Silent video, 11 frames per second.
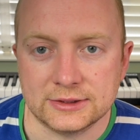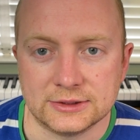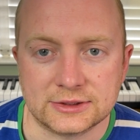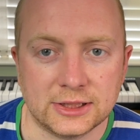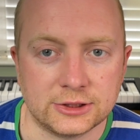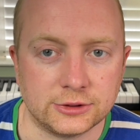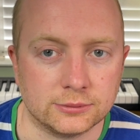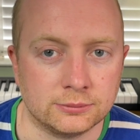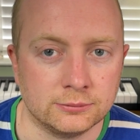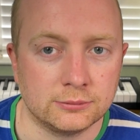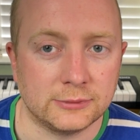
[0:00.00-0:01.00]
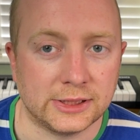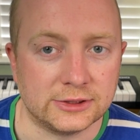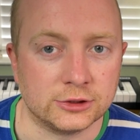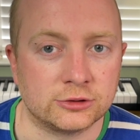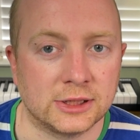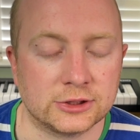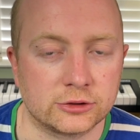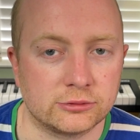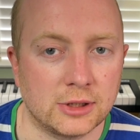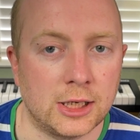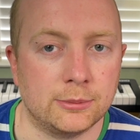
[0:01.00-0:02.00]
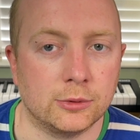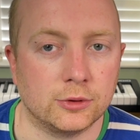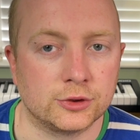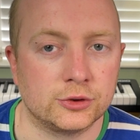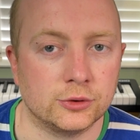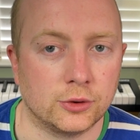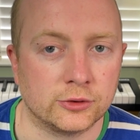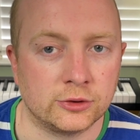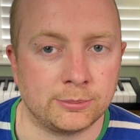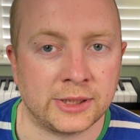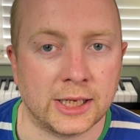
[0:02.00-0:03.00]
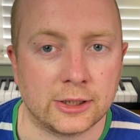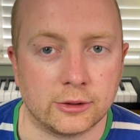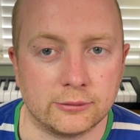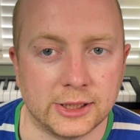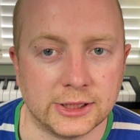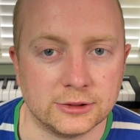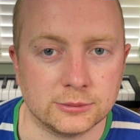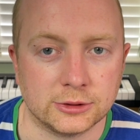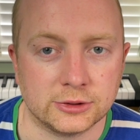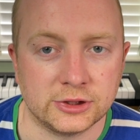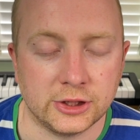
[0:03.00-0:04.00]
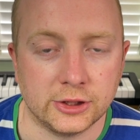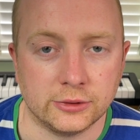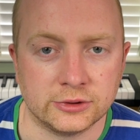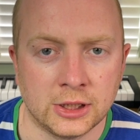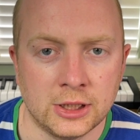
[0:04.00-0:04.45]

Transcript: Instead, you'll need to transcribe or source a piano arrangement to use.